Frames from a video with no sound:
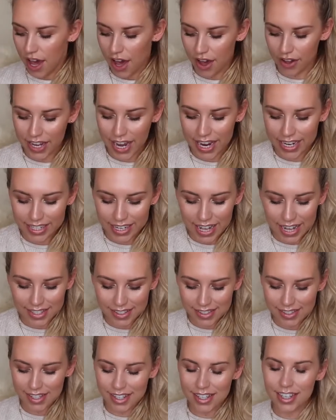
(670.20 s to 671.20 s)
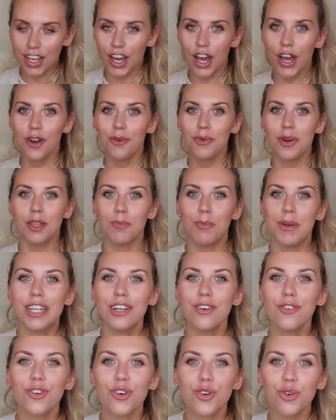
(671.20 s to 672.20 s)
Okay, let's go with a
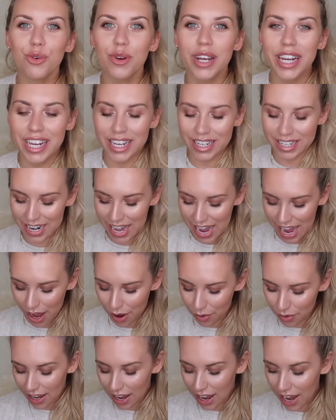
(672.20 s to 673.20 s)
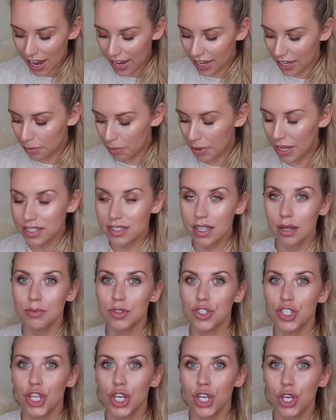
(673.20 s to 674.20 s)
bit of green now. I picked
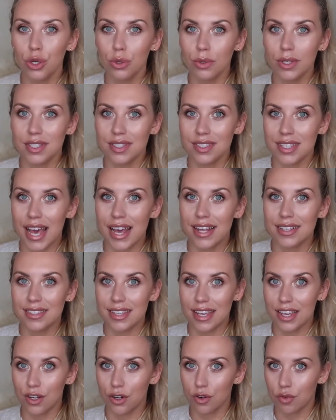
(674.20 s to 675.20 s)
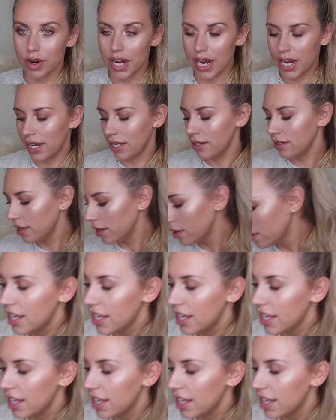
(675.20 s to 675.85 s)
up two sets in green.